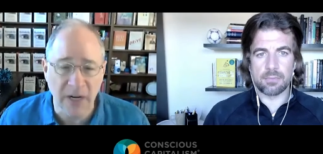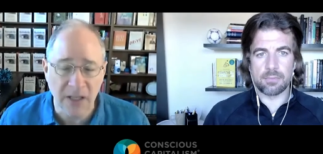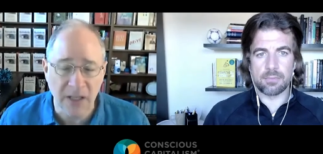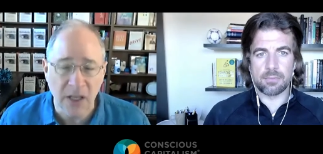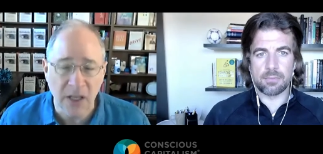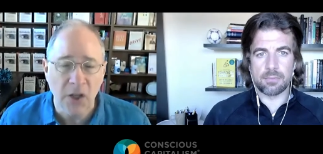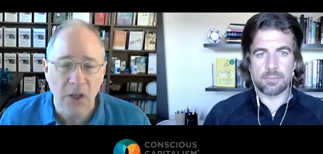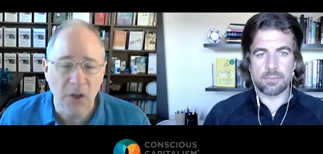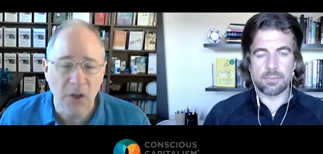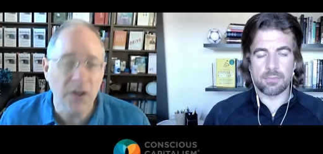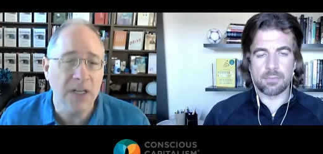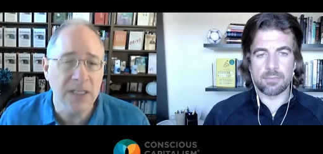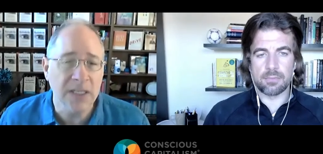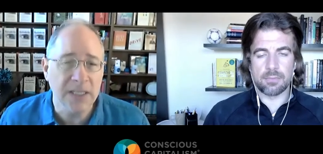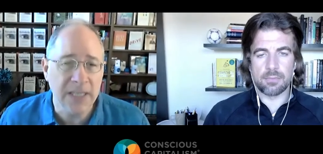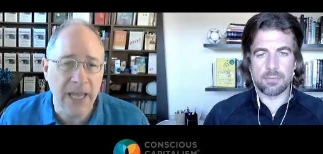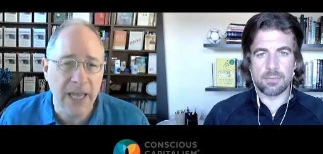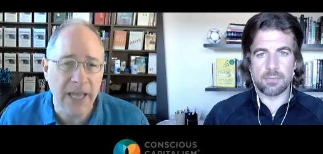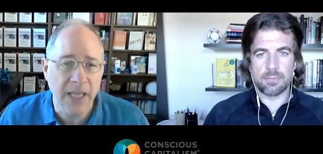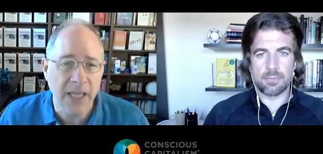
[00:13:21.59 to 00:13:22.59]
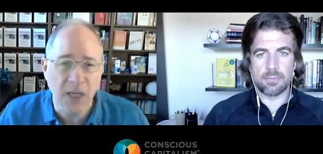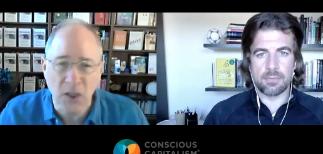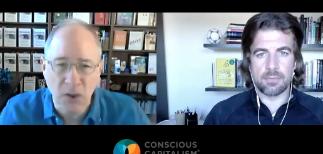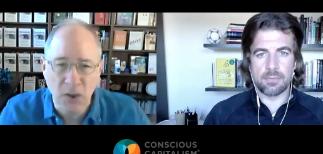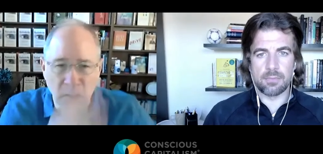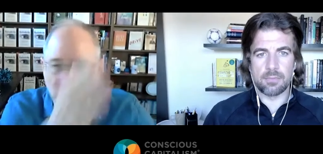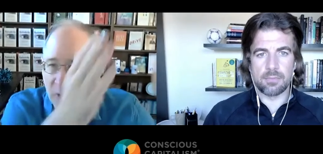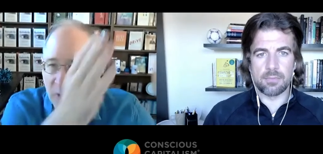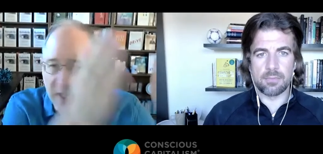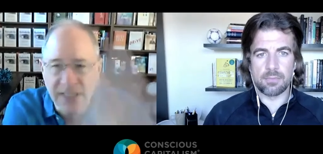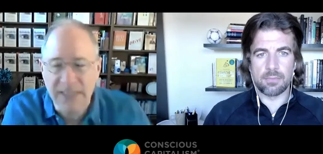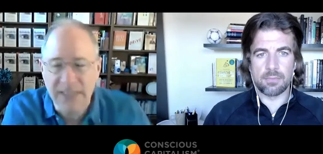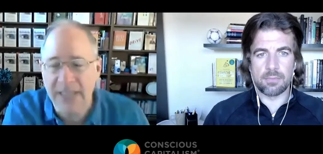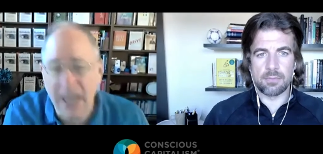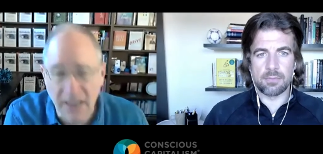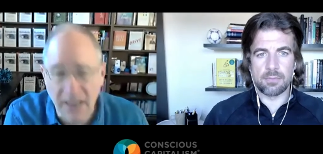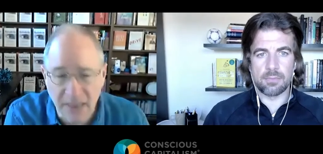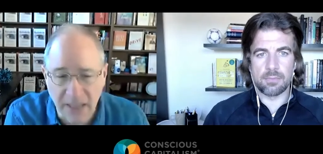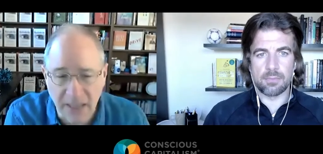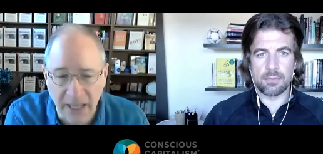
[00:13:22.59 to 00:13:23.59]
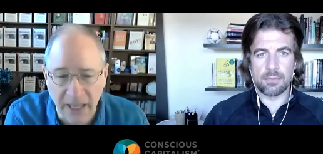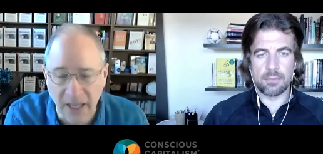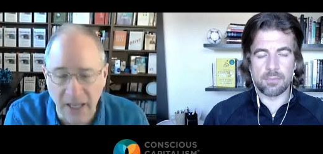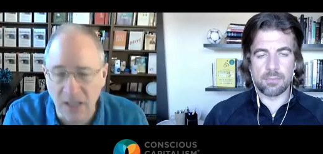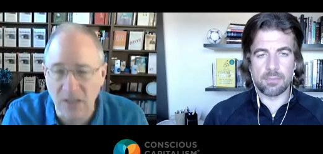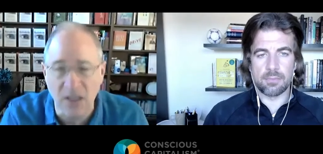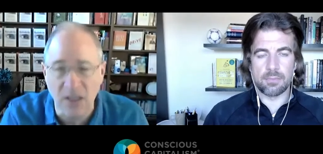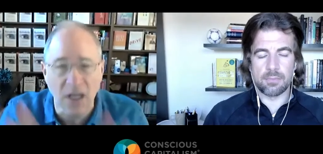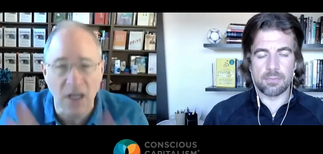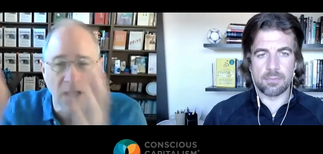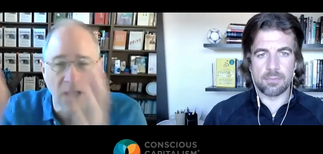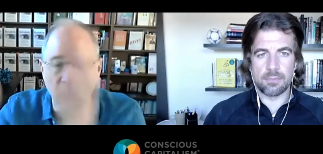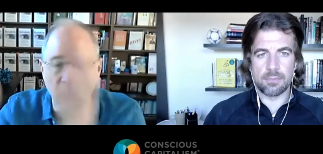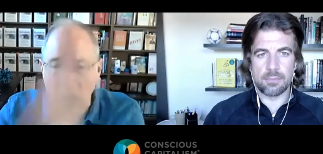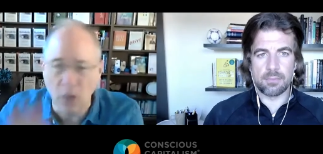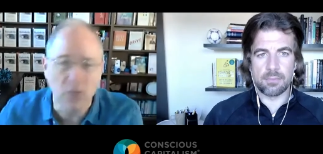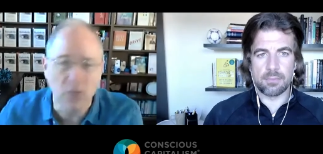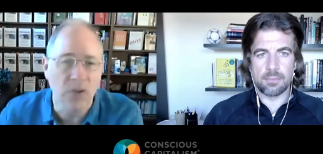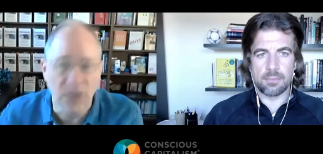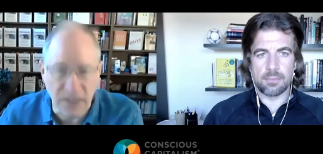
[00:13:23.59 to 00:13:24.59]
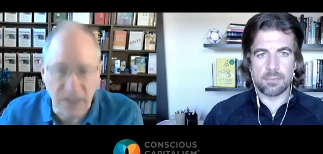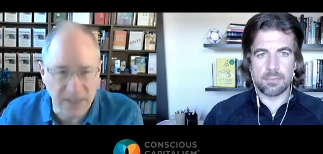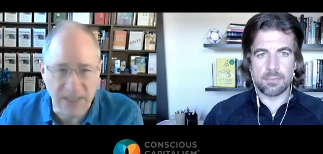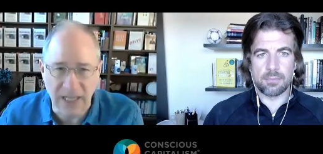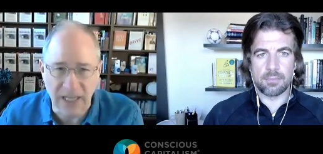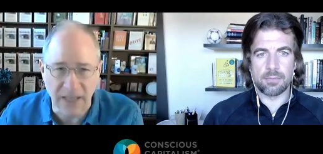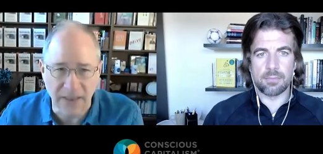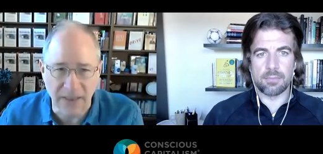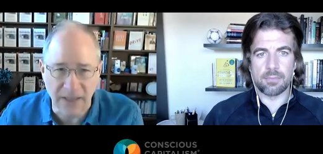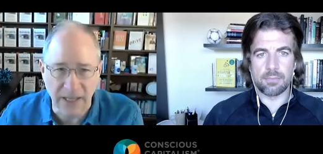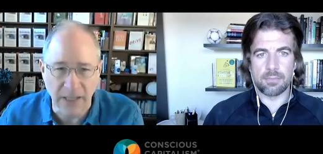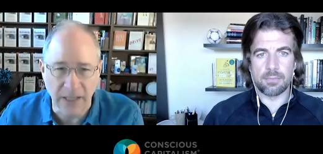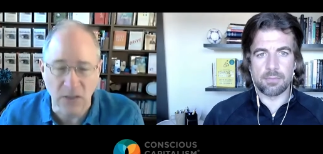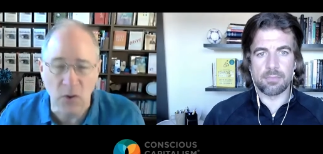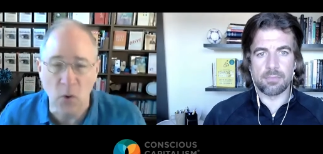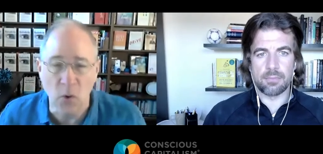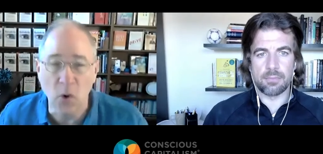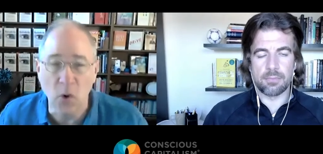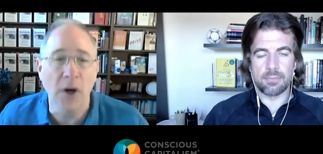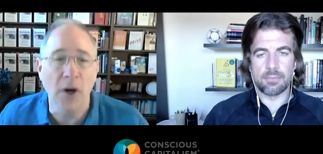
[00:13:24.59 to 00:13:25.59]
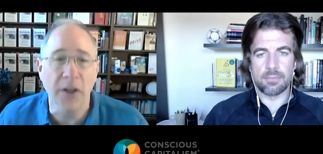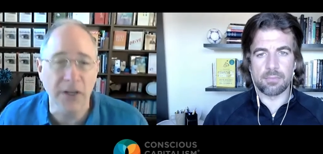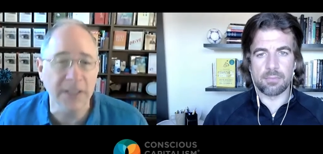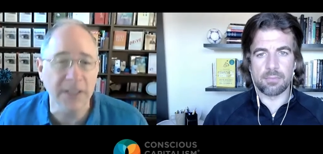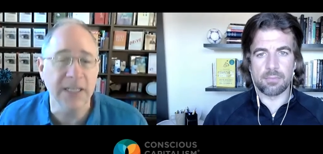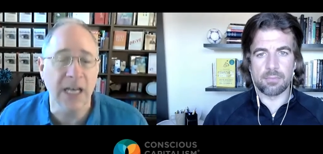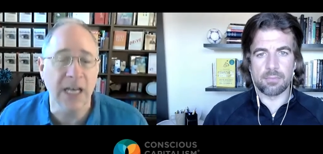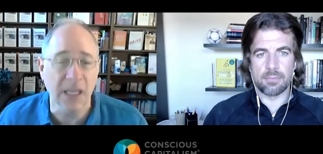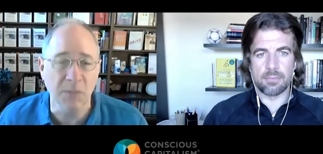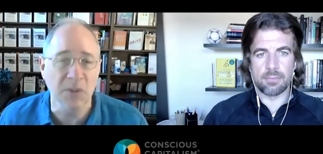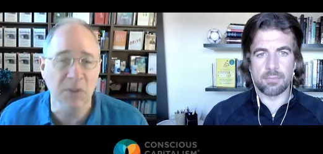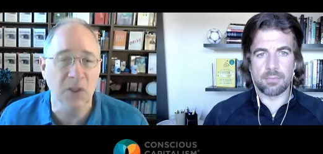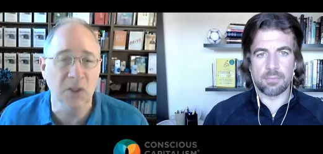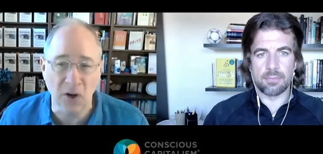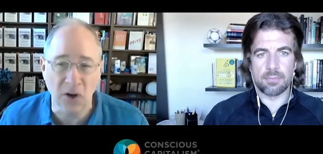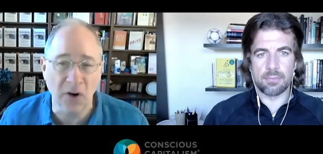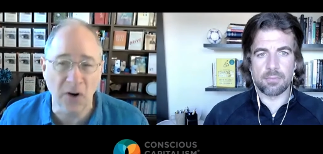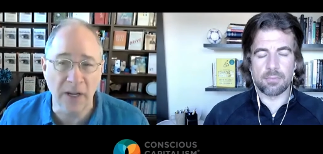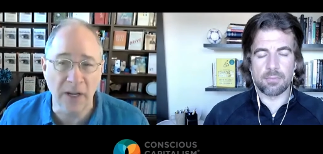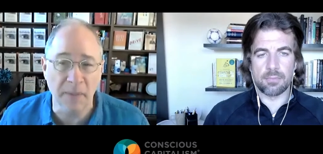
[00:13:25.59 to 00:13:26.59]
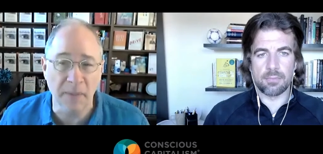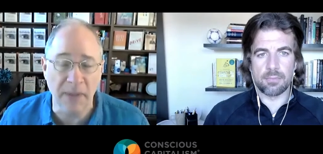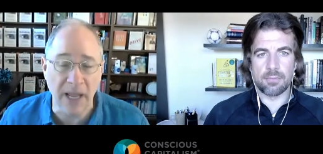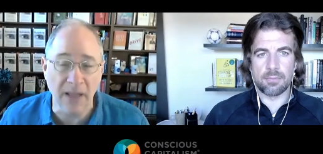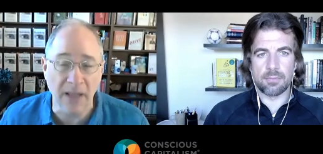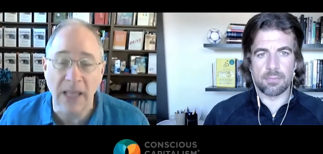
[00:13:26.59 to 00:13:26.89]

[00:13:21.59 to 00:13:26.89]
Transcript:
Speaker 1: You can say, do these ten things, don't do these ten things, or you could tell them a story about.